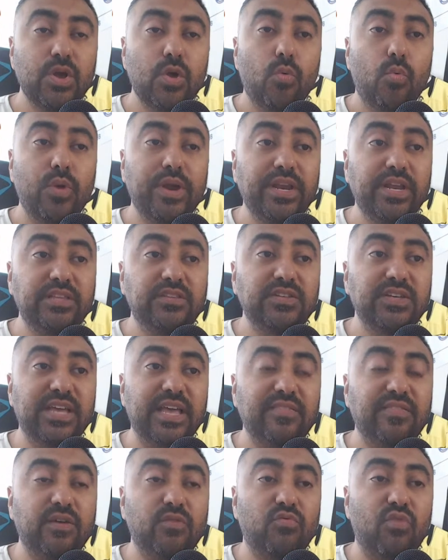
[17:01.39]
We need to
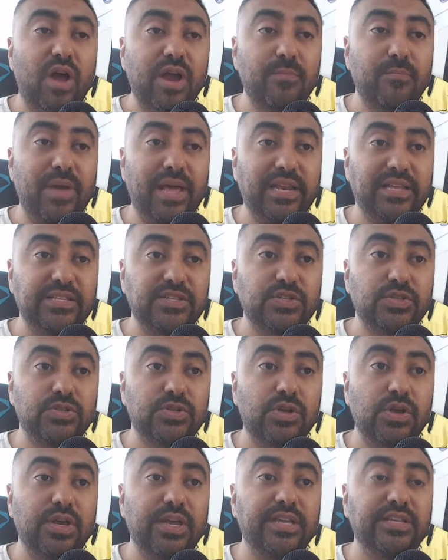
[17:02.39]
get the right balance.
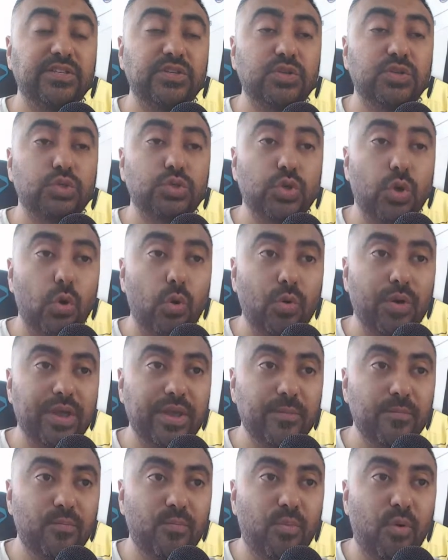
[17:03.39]
It's so
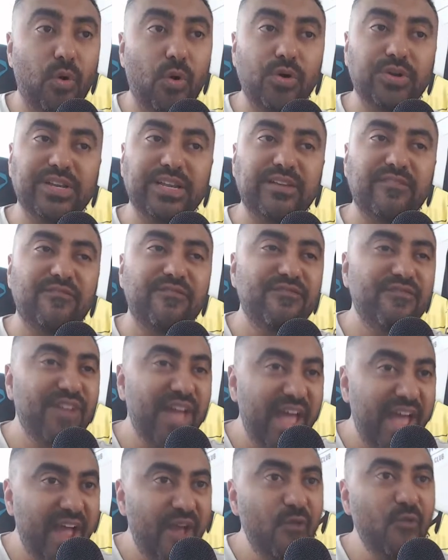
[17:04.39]
important.
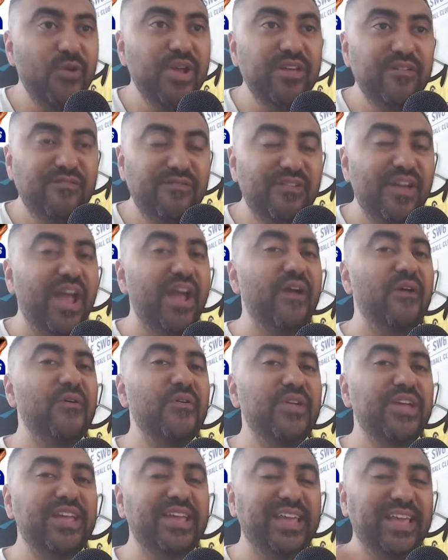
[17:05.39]
Very,
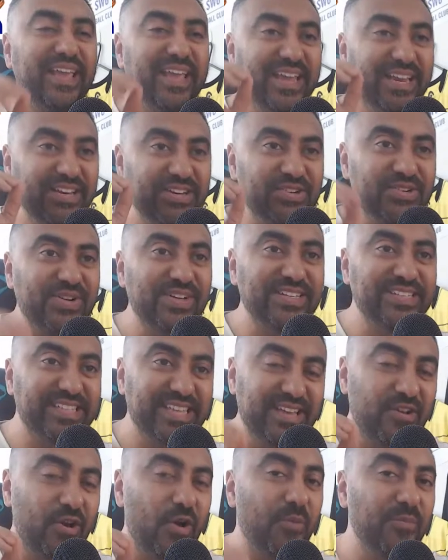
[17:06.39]
very
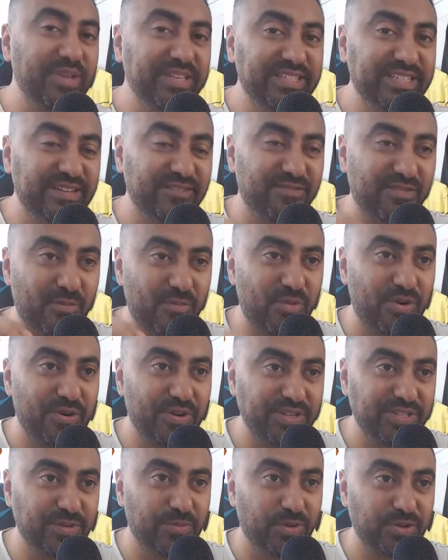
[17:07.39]
interesting comments here from
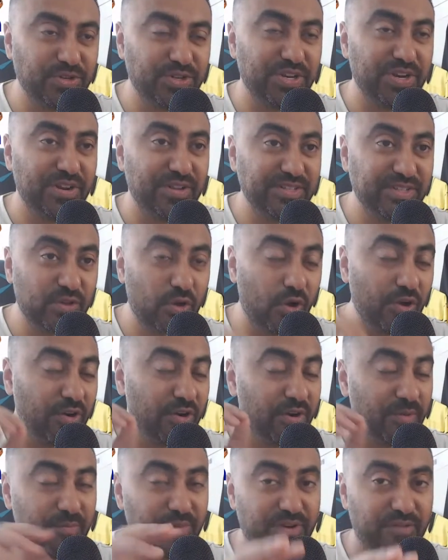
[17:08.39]
Mauricio Pochettino. It's gone on
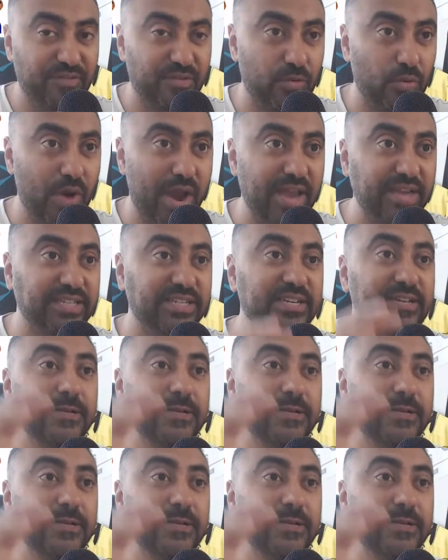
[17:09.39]
a bit of a rant.